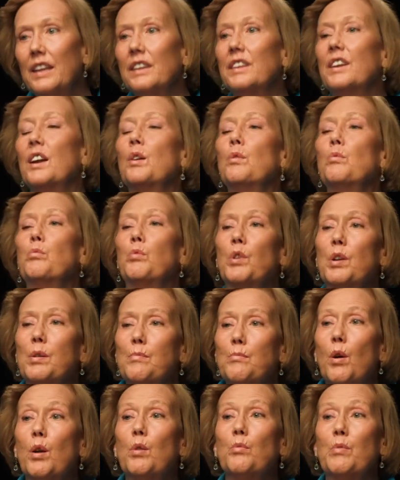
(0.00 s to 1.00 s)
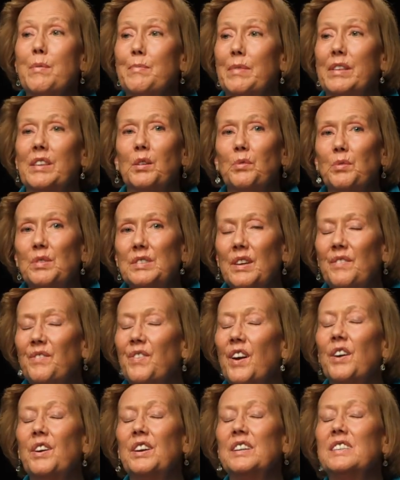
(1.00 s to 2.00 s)
There were more women. There was a
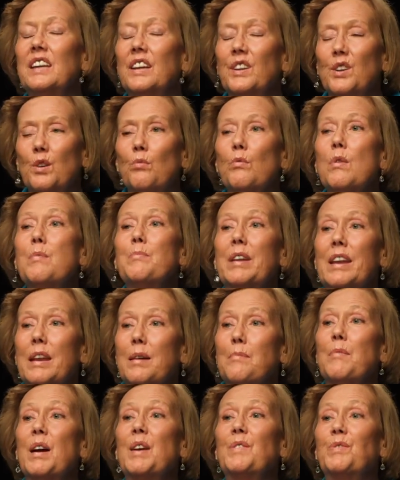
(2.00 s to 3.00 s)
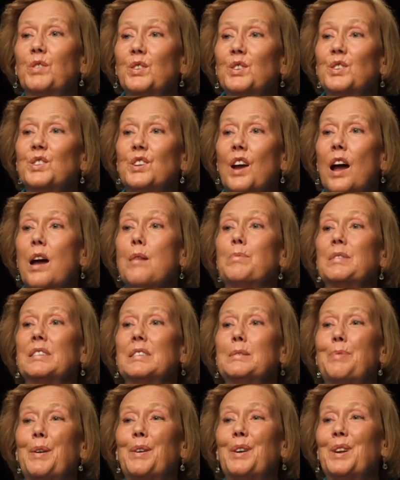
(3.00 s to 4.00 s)
very senior woman at my first job at
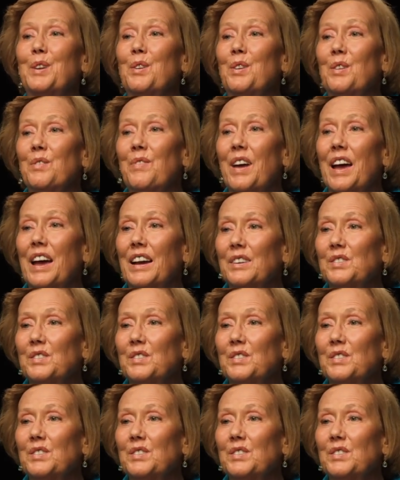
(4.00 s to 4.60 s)
Sperry Univac.